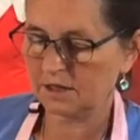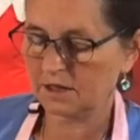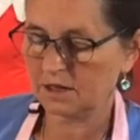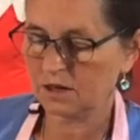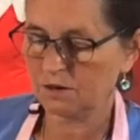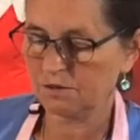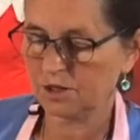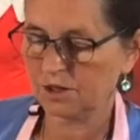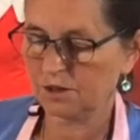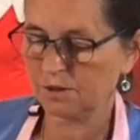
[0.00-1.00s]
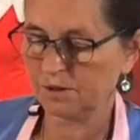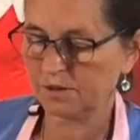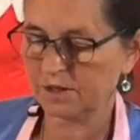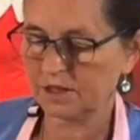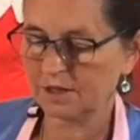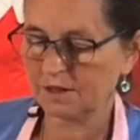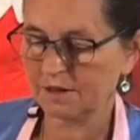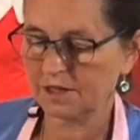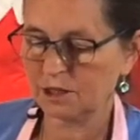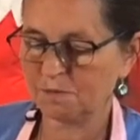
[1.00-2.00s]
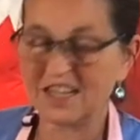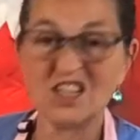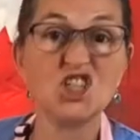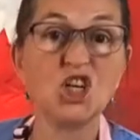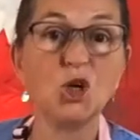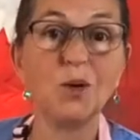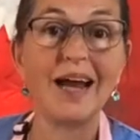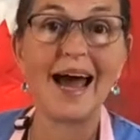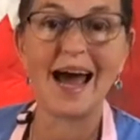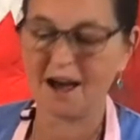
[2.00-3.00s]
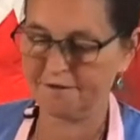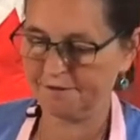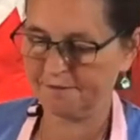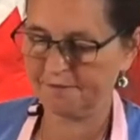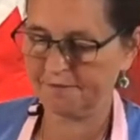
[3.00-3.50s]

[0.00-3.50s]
go to speed 2.5.